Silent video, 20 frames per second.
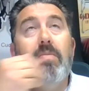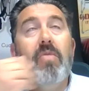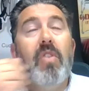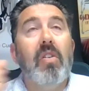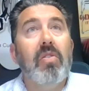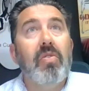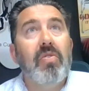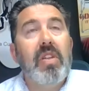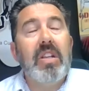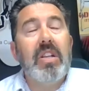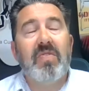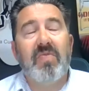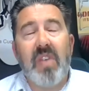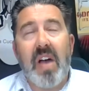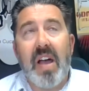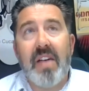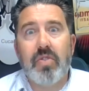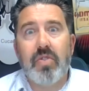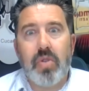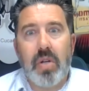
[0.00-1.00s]
least
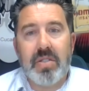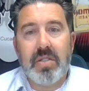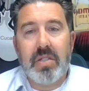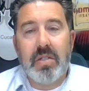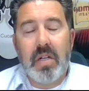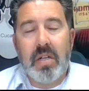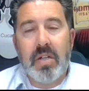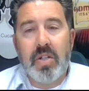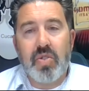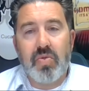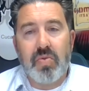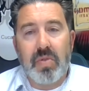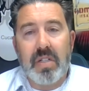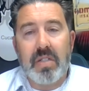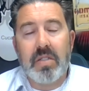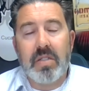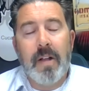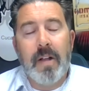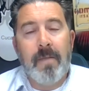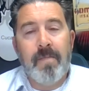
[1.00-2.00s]
5 trusted
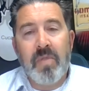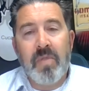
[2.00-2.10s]
industries.